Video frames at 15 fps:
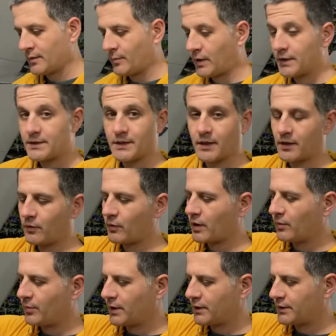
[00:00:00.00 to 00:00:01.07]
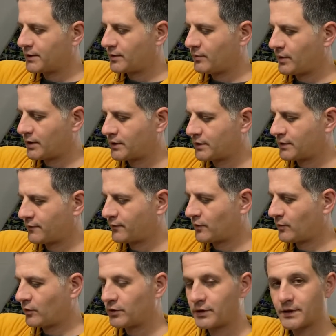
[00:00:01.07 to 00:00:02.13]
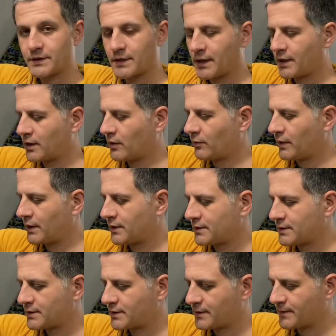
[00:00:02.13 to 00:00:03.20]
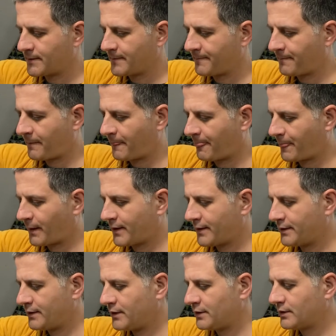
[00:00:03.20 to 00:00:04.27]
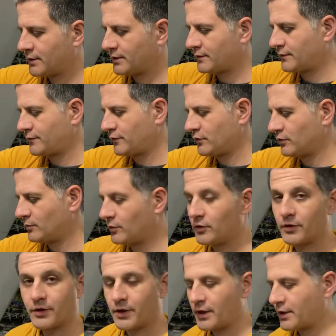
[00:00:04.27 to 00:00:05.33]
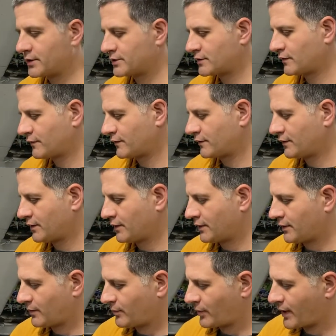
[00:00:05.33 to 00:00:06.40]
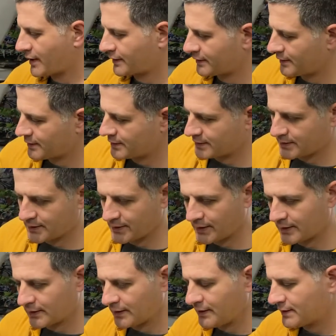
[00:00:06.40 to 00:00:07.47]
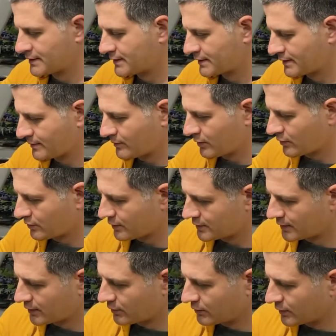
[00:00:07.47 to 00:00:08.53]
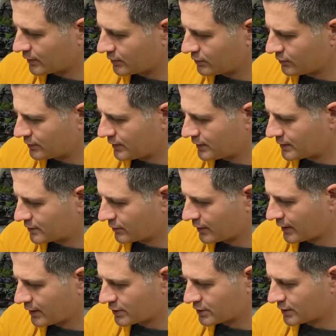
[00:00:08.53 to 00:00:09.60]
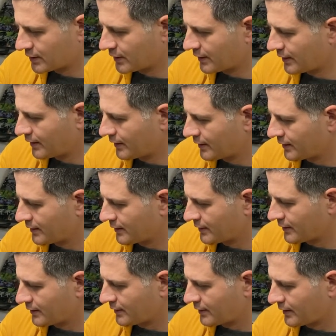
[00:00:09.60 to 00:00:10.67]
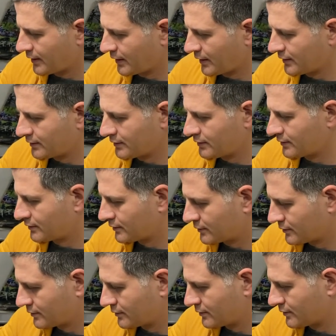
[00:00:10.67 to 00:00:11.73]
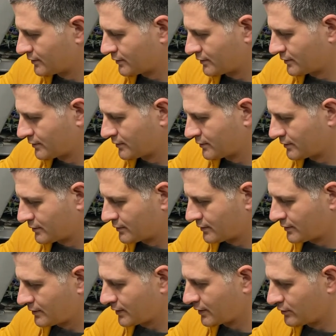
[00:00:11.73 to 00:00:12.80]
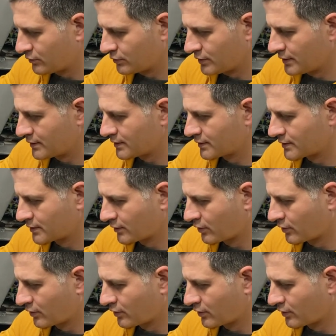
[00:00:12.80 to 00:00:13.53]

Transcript: bicycle wheel builder, but for motorcycle wheels I need a few more years of practice at least, because I only do this occasionally and I do this as a